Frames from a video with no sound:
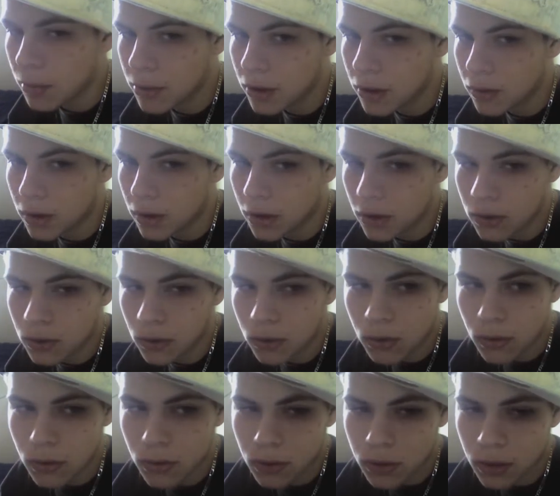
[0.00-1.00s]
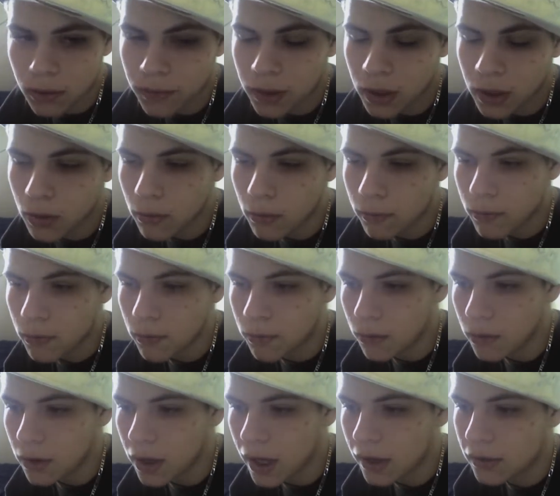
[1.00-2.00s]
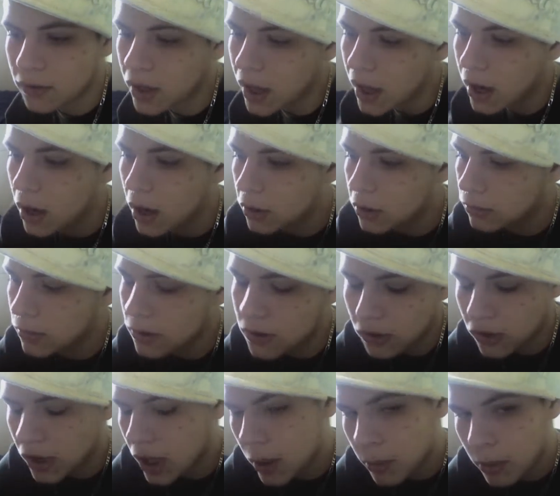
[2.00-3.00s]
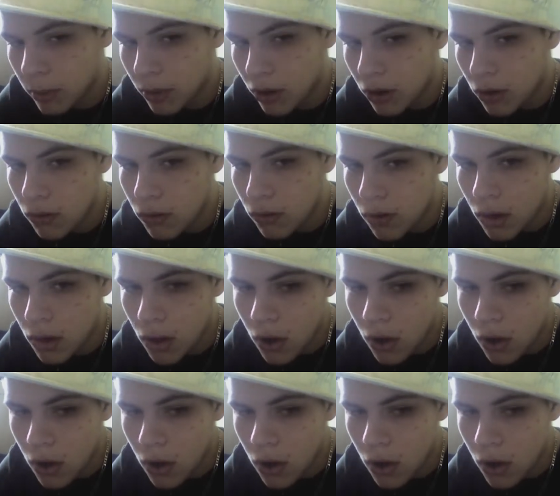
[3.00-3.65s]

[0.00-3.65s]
I'm either going to do a video review for Last Chaos, which is an MMO,